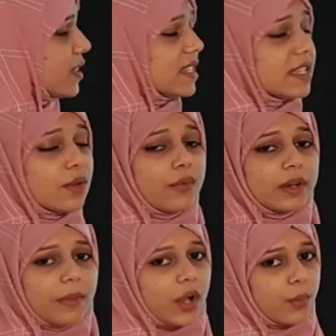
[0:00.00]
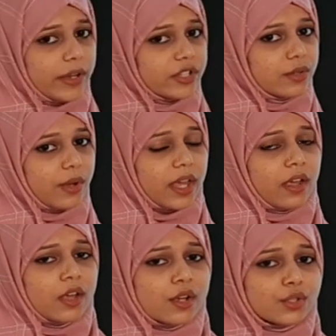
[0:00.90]
This is a 1 mark question. Okay,
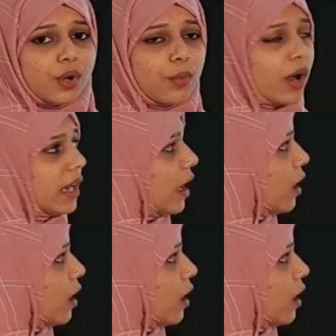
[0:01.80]
so what are